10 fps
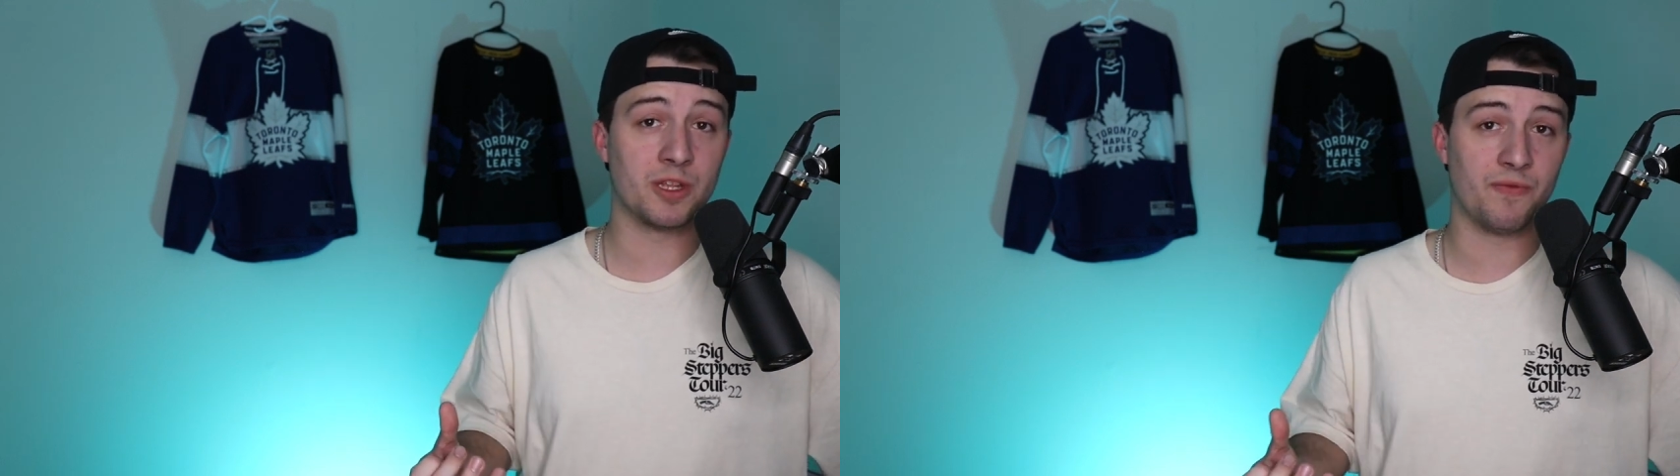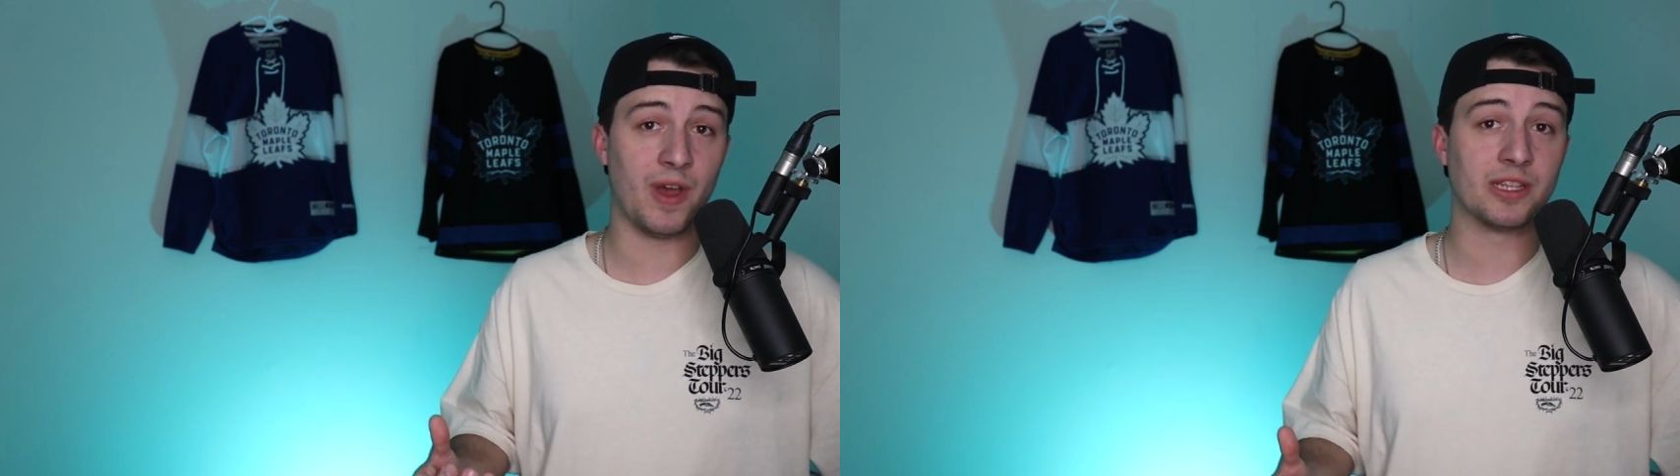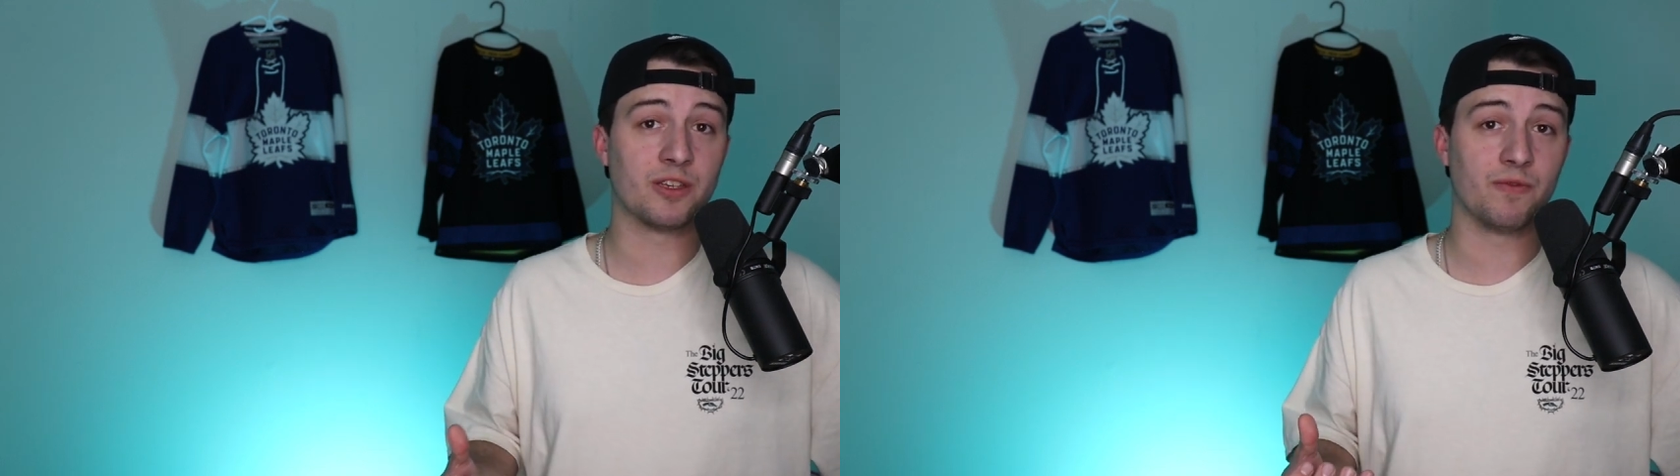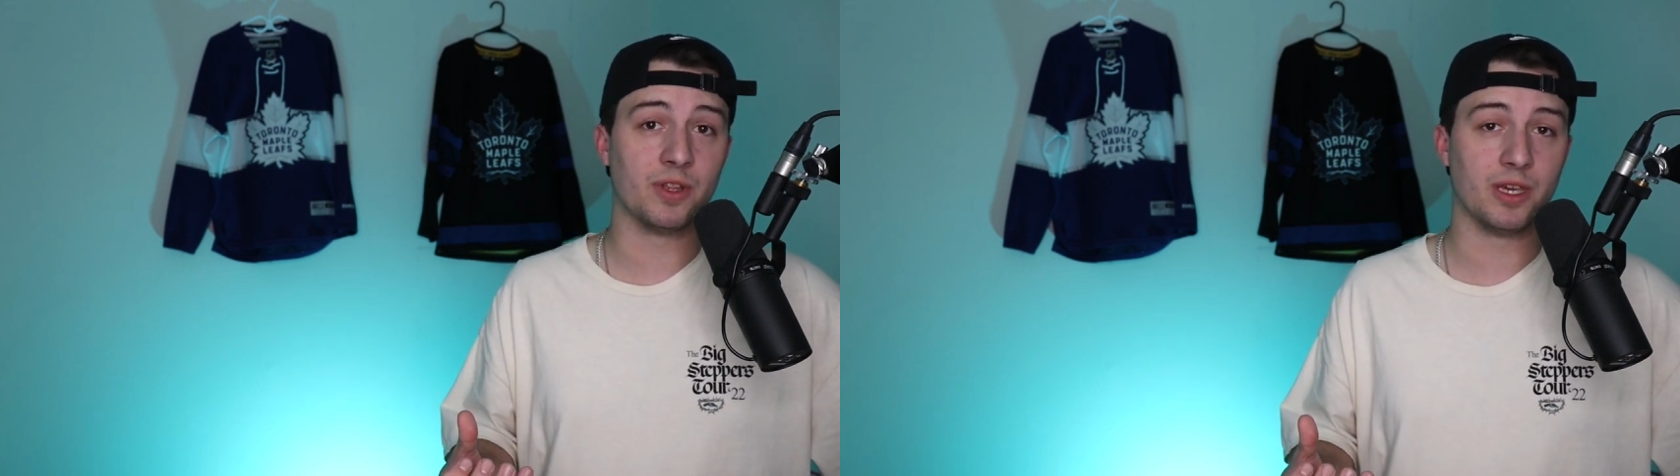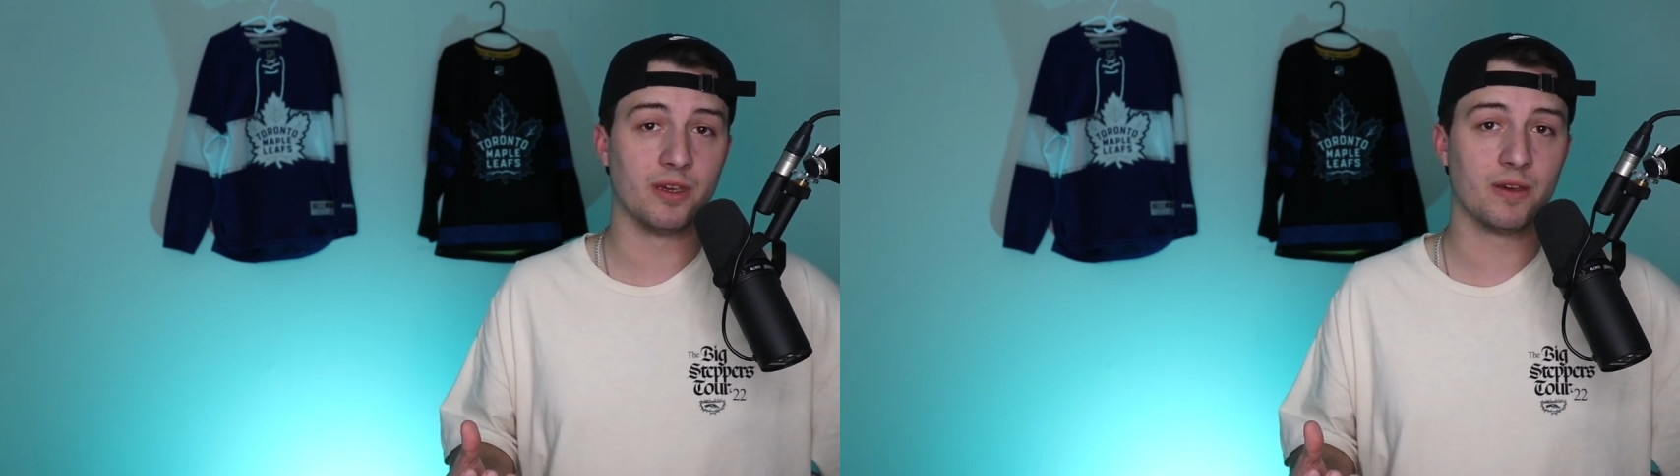
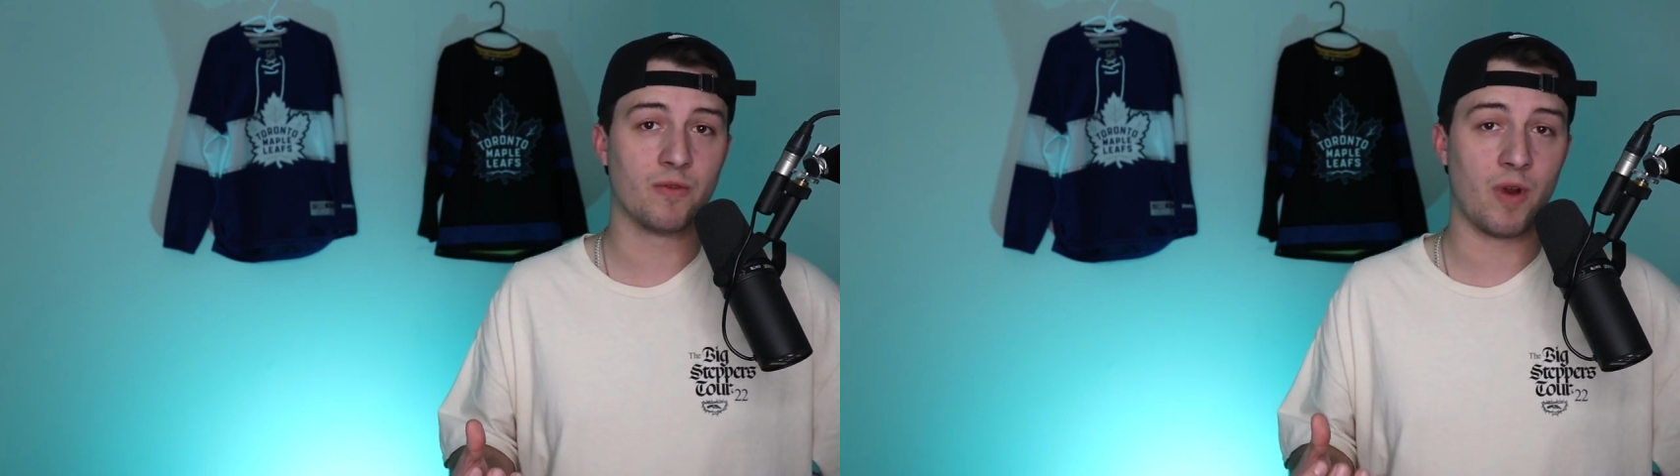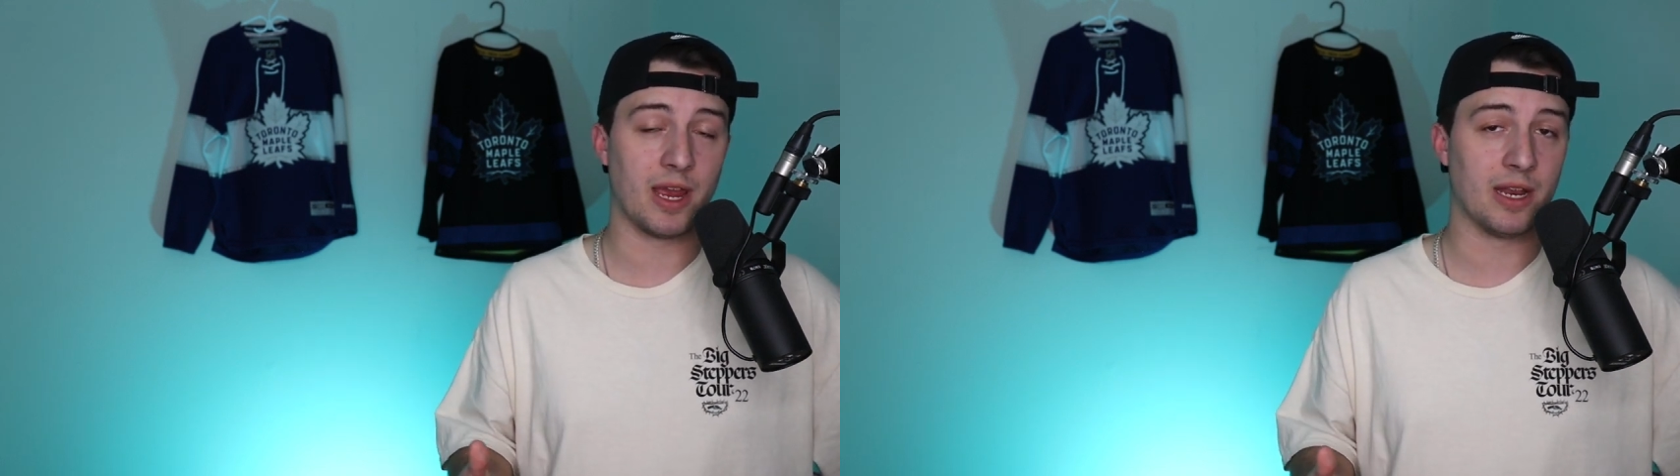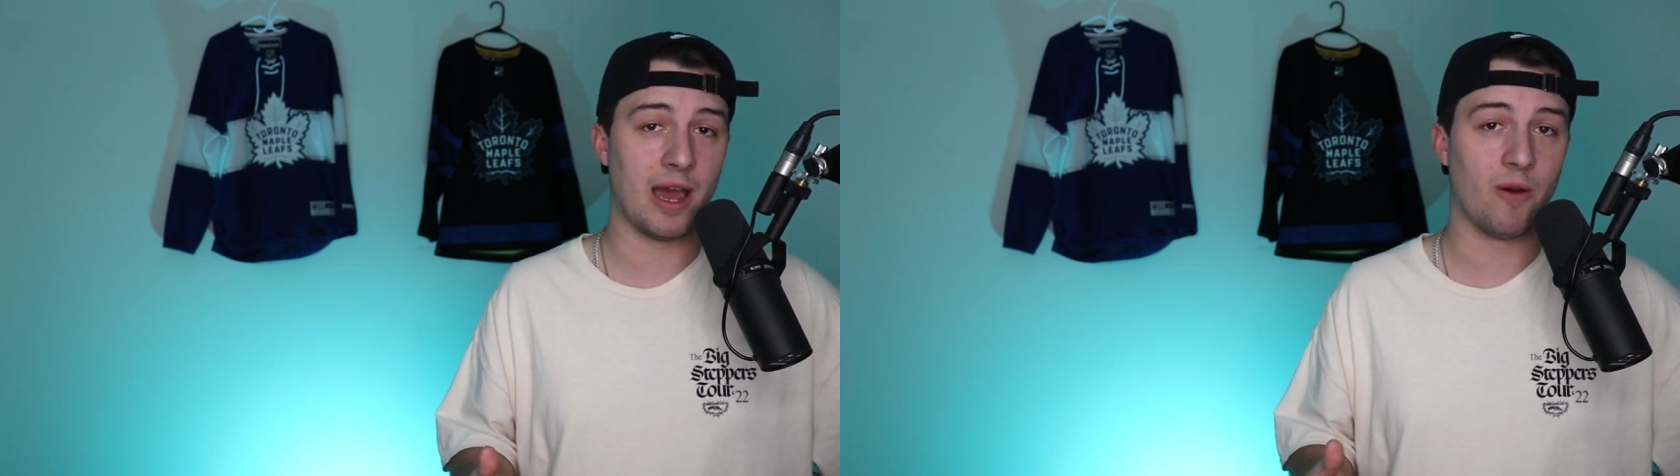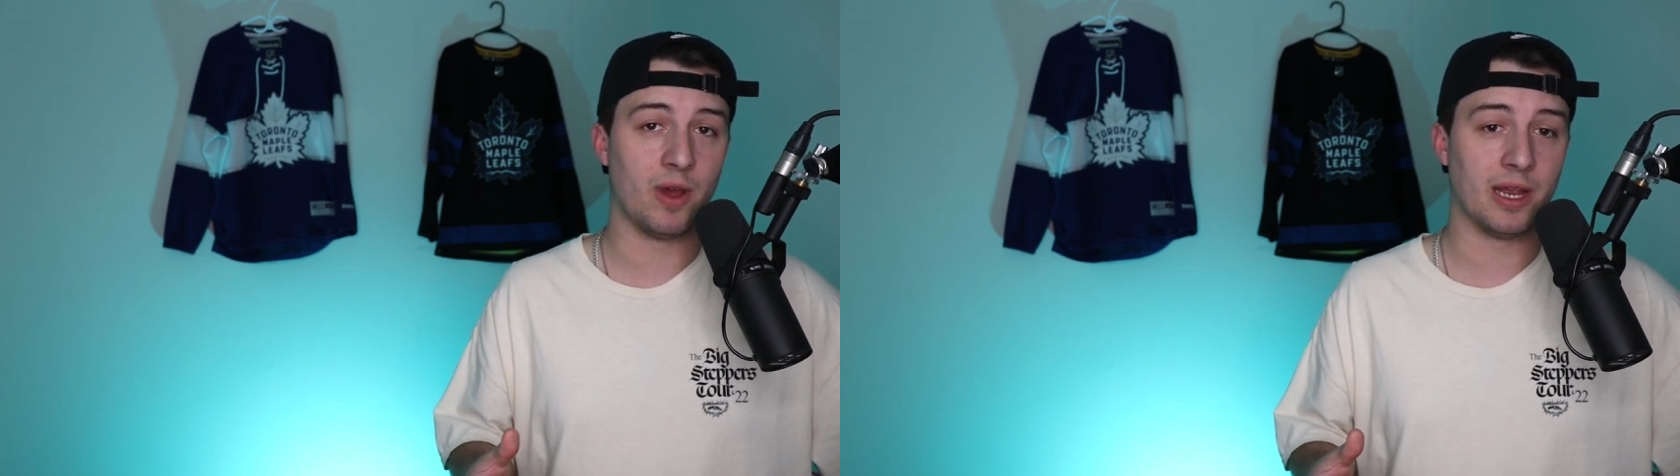defensively right now.